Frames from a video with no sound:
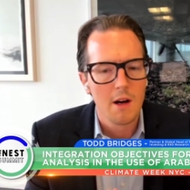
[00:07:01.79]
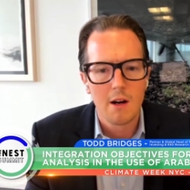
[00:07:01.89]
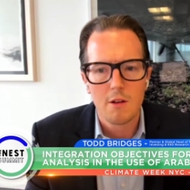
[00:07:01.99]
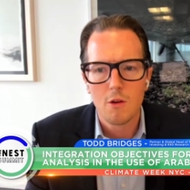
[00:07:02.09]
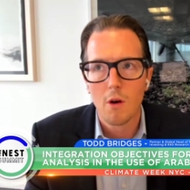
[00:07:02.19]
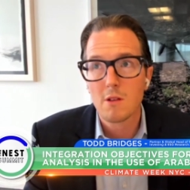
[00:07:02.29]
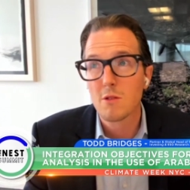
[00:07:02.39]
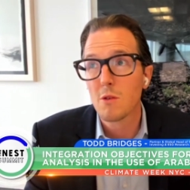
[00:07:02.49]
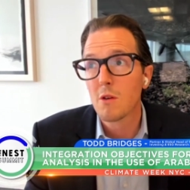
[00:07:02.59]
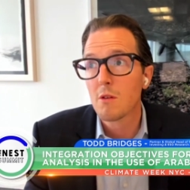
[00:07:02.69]
You
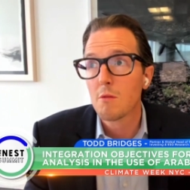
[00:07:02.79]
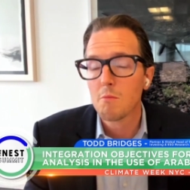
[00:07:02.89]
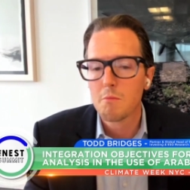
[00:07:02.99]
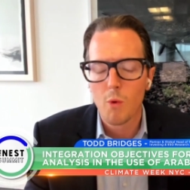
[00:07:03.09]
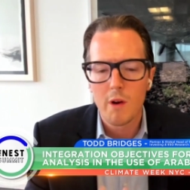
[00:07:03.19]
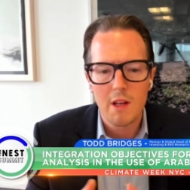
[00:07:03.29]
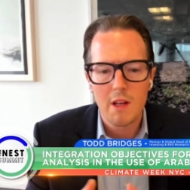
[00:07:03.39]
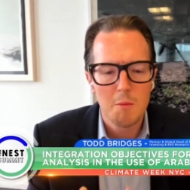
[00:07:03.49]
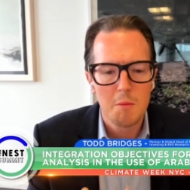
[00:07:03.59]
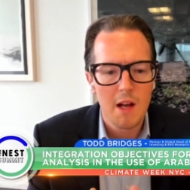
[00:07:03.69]
also want to
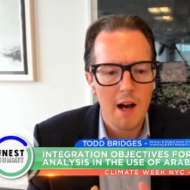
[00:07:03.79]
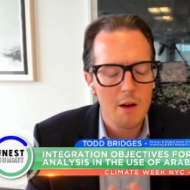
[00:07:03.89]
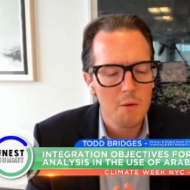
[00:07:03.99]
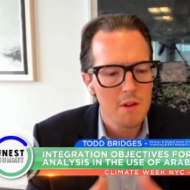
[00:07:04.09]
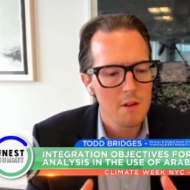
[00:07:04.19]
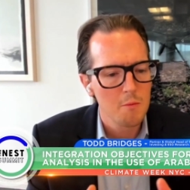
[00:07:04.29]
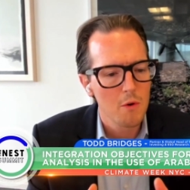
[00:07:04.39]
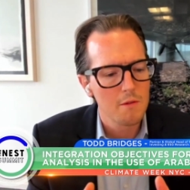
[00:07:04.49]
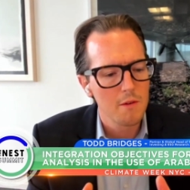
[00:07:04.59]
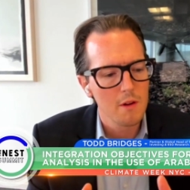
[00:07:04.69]
keep an eye within the
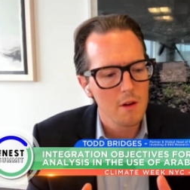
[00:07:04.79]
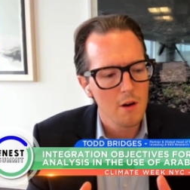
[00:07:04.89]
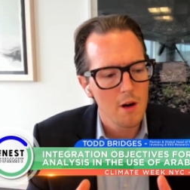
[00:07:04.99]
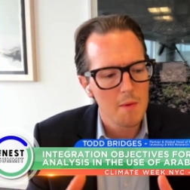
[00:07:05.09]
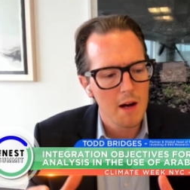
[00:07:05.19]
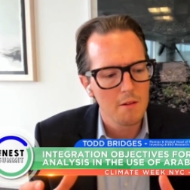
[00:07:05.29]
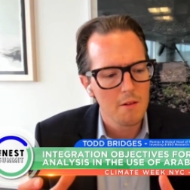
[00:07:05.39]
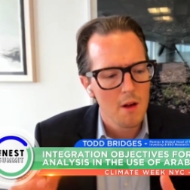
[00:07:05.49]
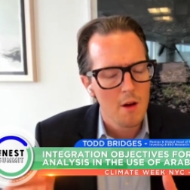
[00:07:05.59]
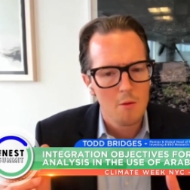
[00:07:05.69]
portfolio about
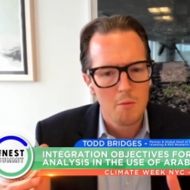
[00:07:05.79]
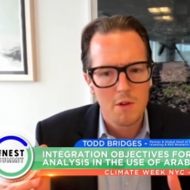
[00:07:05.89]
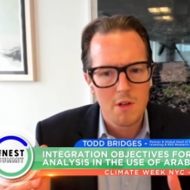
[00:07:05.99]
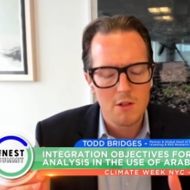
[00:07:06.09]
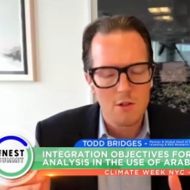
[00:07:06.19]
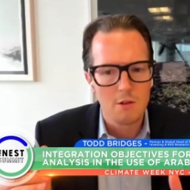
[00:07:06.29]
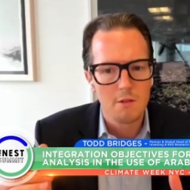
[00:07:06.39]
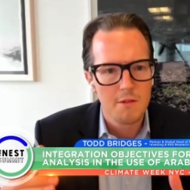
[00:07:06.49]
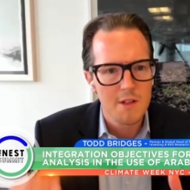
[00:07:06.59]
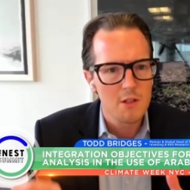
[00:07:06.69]
potential
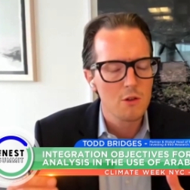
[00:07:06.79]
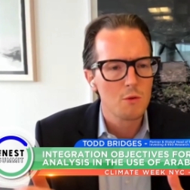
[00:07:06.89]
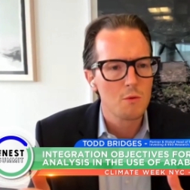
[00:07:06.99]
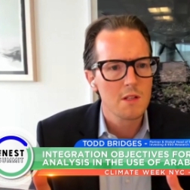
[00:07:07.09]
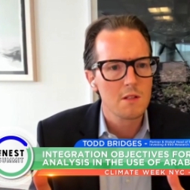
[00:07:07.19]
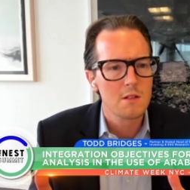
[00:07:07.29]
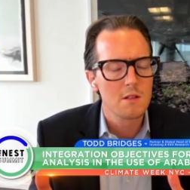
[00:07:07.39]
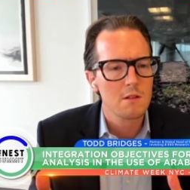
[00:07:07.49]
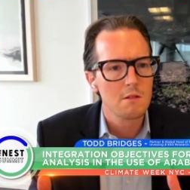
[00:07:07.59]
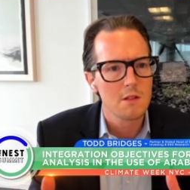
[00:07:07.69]
physical risks,
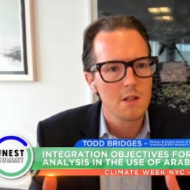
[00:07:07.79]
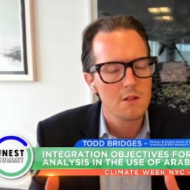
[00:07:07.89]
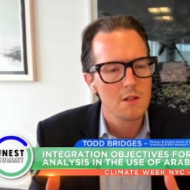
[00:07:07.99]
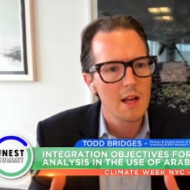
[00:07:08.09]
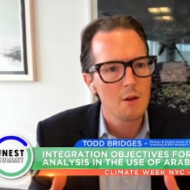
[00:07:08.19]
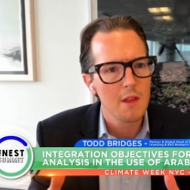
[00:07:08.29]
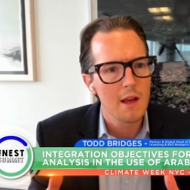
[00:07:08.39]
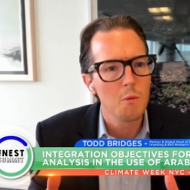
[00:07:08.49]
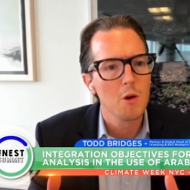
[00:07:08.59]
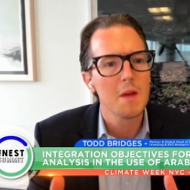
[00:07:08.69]
such that they
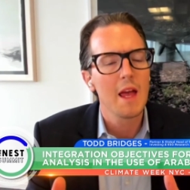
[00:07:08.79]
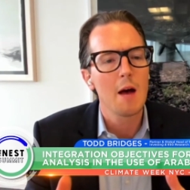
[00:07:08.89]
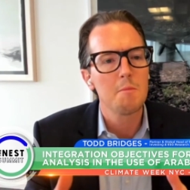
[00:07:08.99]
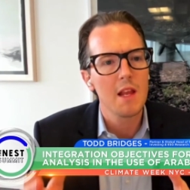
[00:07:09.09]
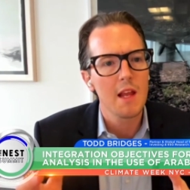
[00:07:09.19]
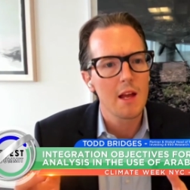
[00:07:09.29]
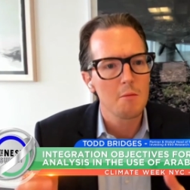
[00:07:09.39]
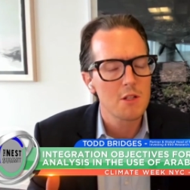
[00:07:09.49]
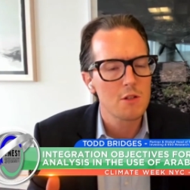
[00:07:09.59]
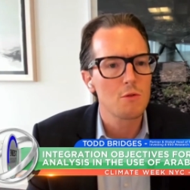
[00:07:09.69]
will be happening at a
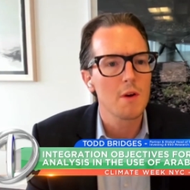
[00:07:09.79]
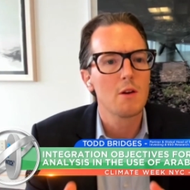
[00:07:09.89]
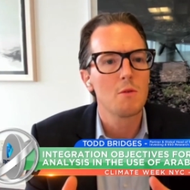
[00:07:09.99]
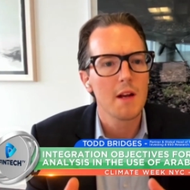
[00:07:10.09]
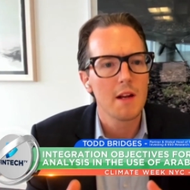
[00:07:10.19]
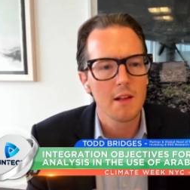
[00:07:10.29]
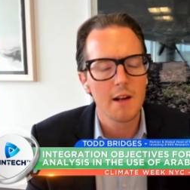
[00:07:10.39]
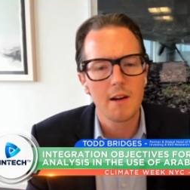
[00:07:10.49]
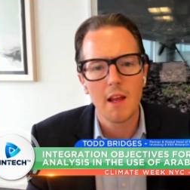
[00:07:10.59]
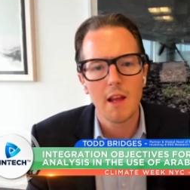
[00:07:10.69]
much greater
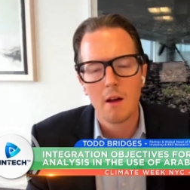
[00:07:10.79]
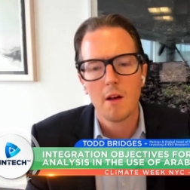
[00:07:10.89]
regularity.